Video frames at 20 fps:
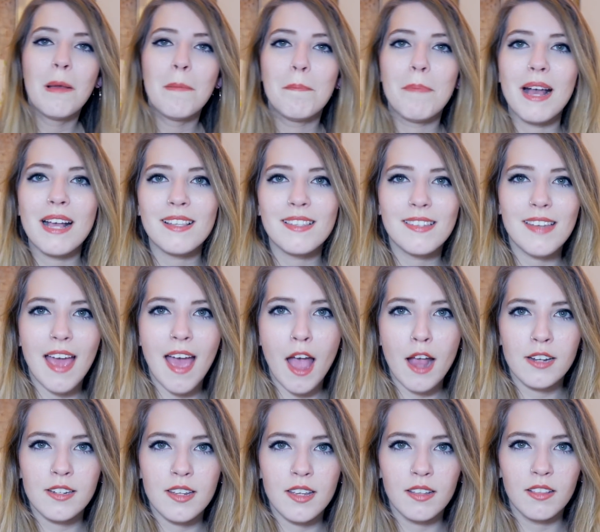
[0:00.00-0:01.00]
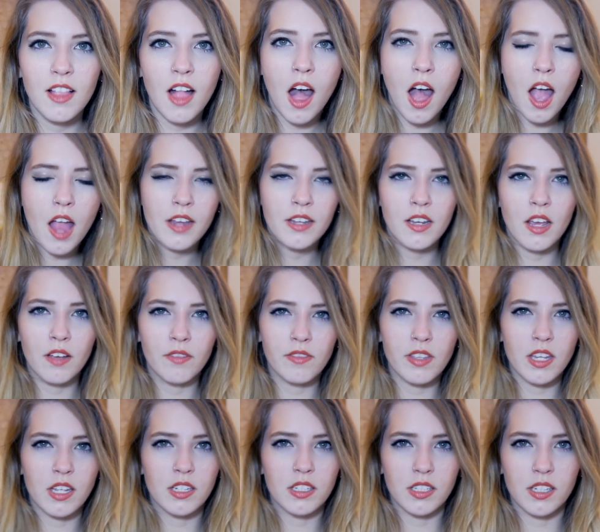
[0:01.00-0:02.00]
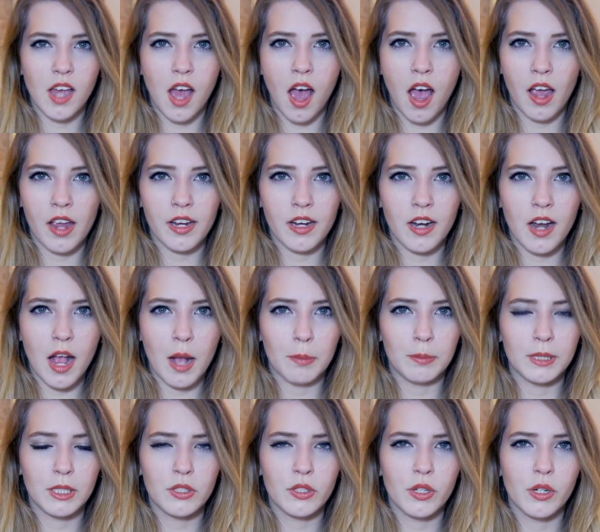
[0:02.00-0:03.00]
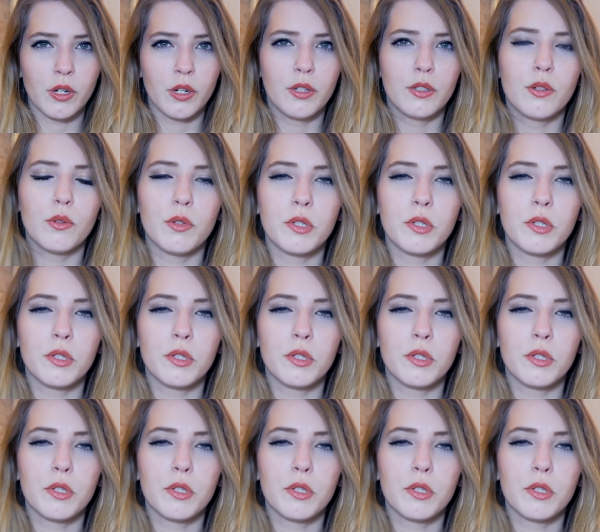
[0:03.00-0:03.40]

Best acting line of the entire episode